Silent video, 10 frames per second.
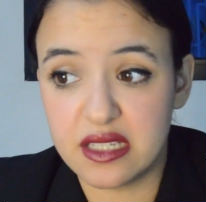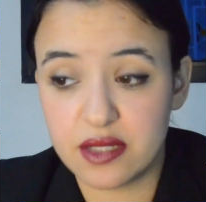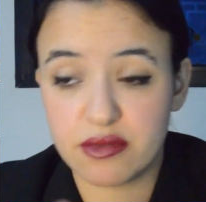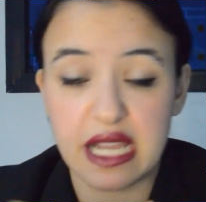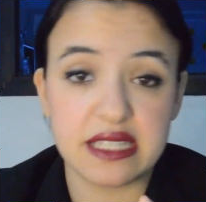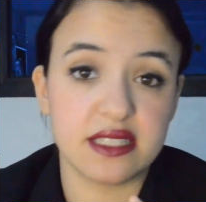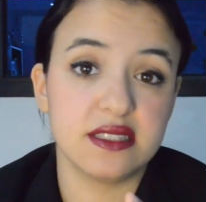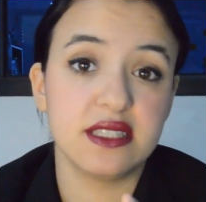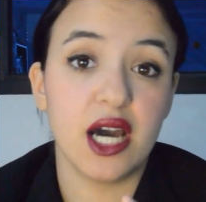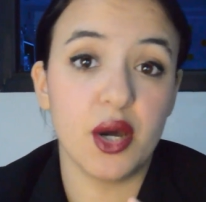
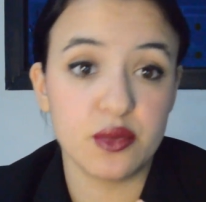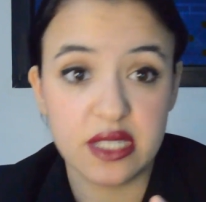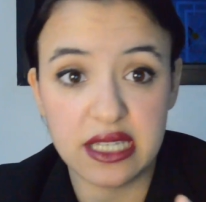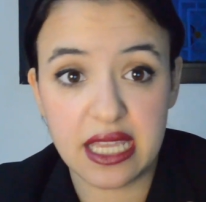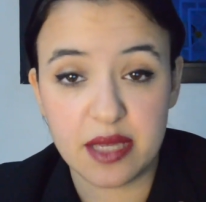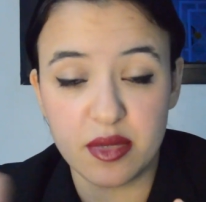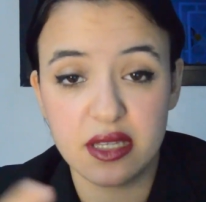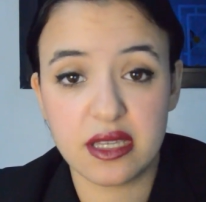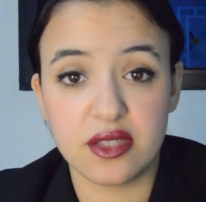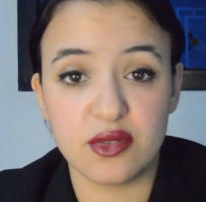writing down the name,
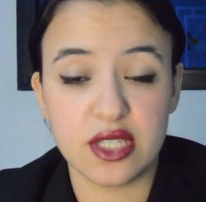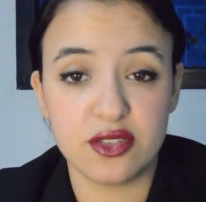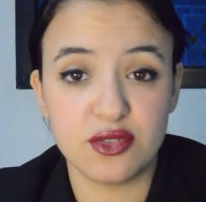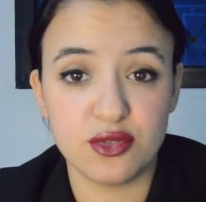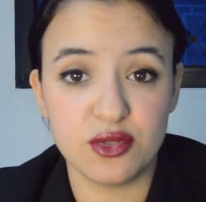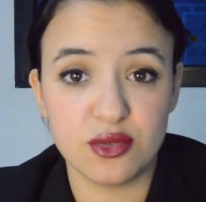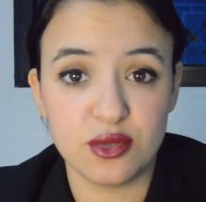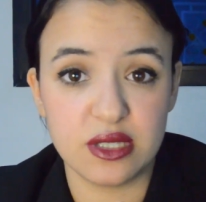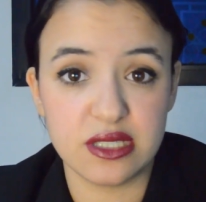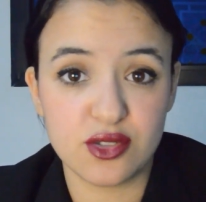you need to
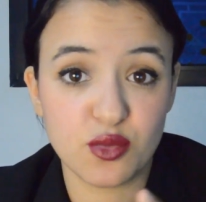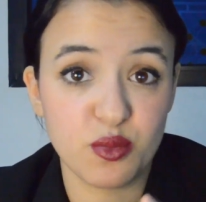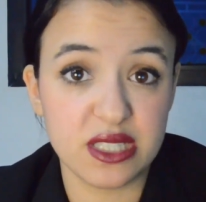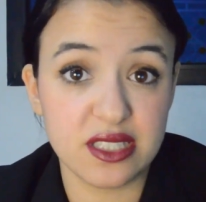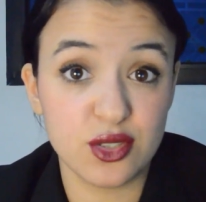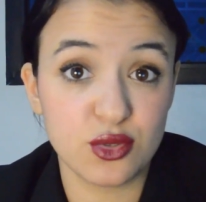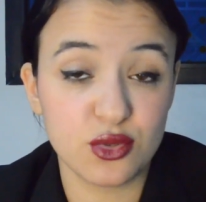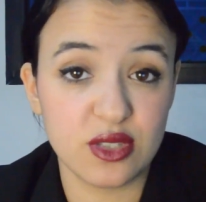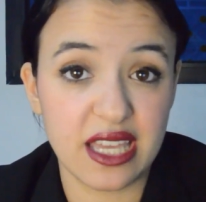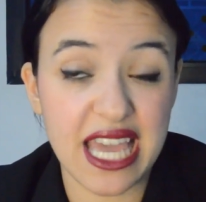submit it to
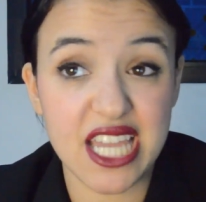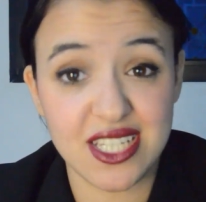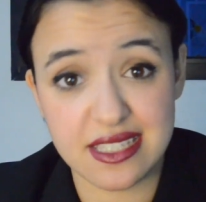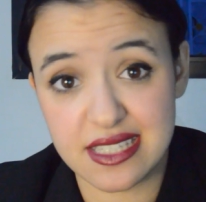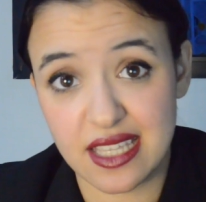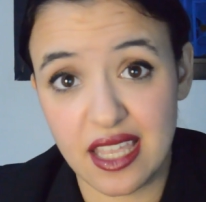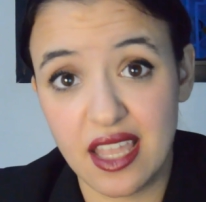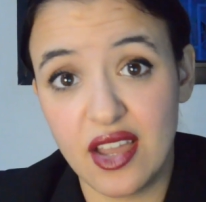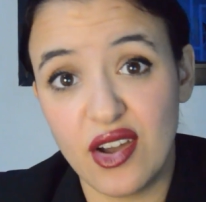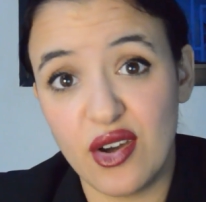the agency
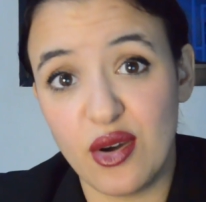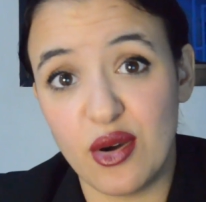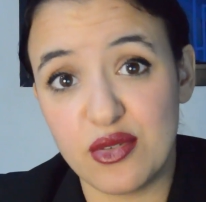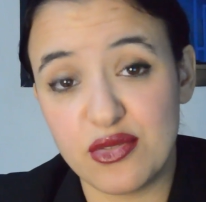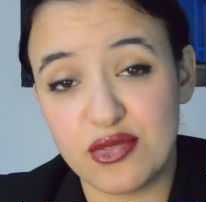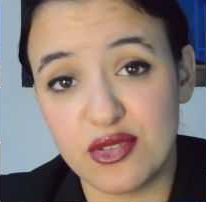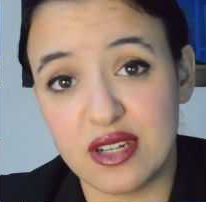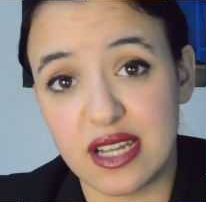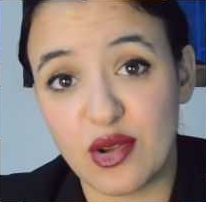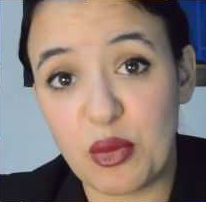of
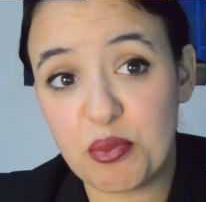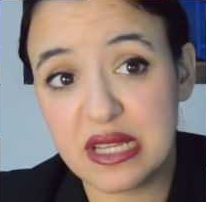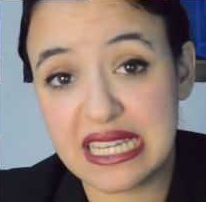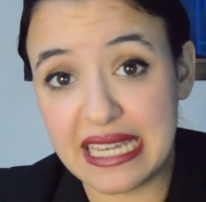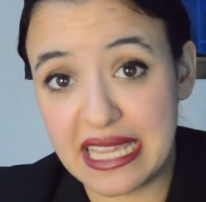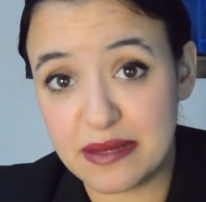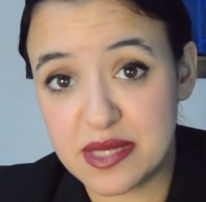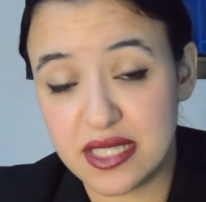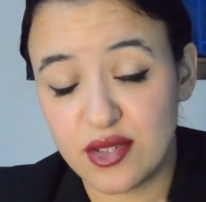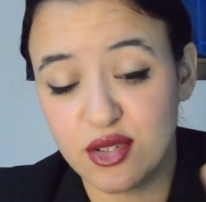company
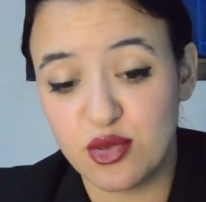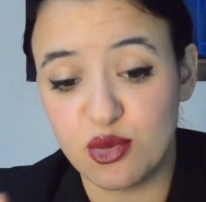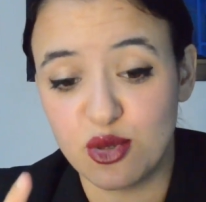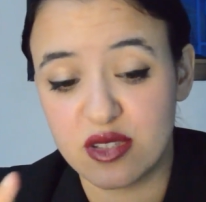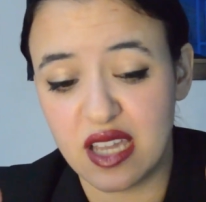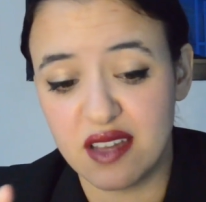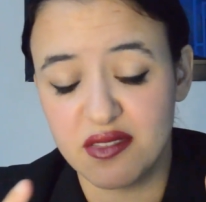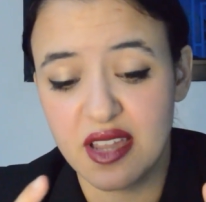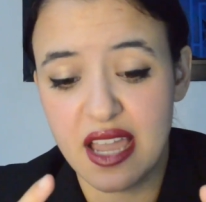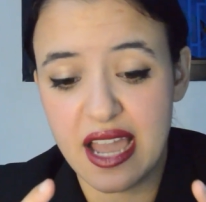names, in order to not have
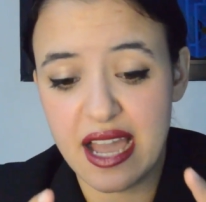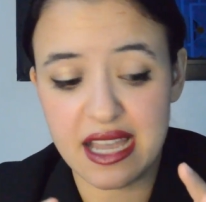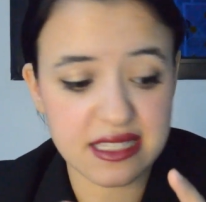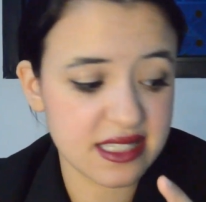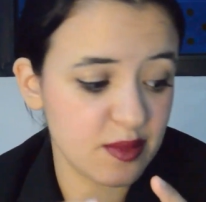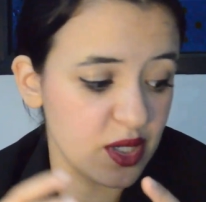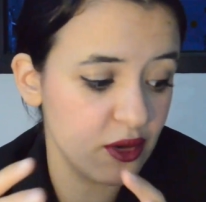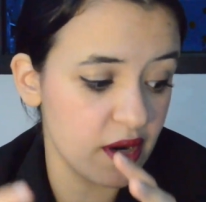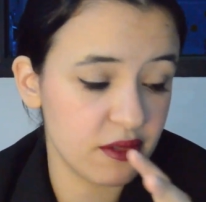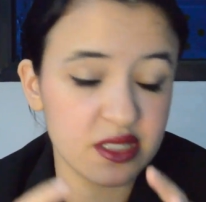a
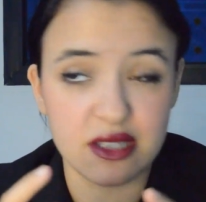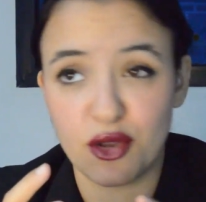similarity